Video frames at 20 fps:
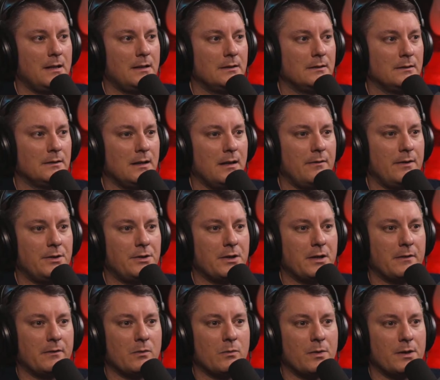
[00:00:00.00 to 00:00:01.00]
Love each and
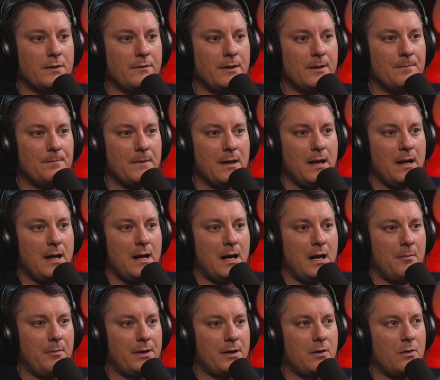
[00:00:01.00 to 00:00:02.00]
every one of you. I'm
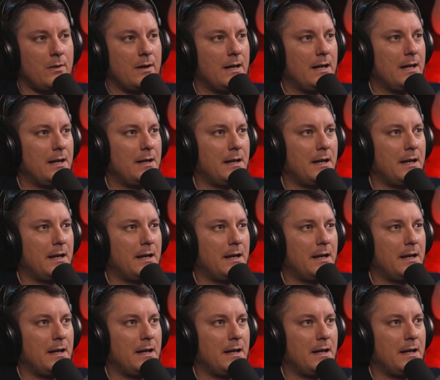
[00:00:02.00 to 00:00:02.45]
going to go ahead